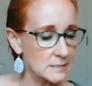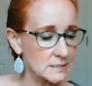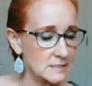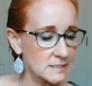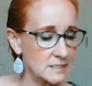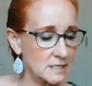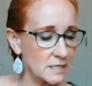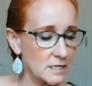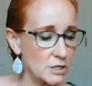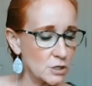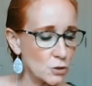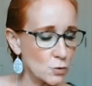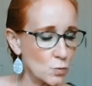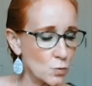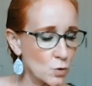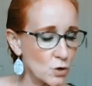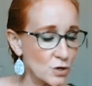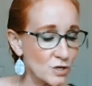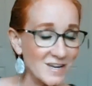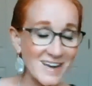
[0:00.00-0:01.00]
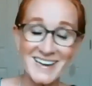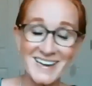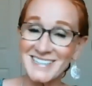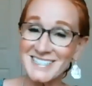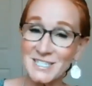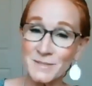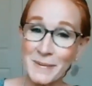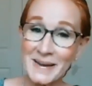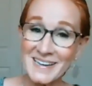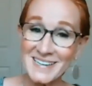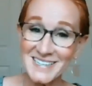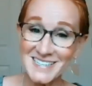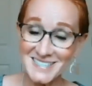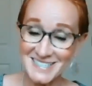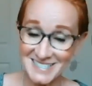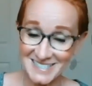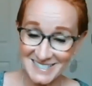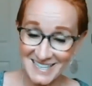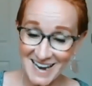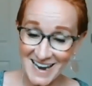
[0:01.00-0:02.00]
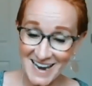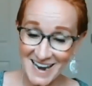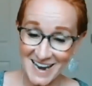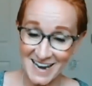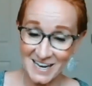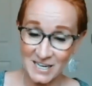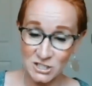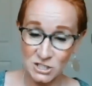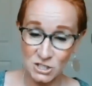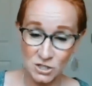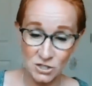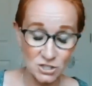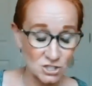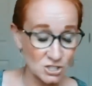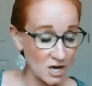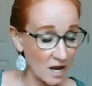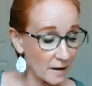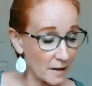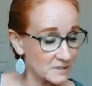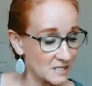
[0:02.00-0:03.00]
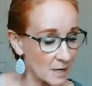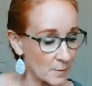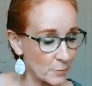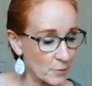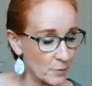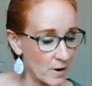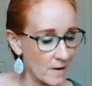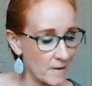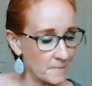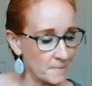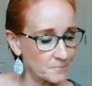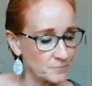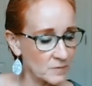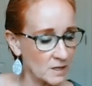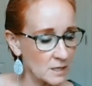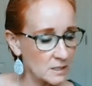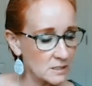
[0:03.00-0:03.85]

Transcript: Cedarwood and Spanish sage. Good job, Deborah.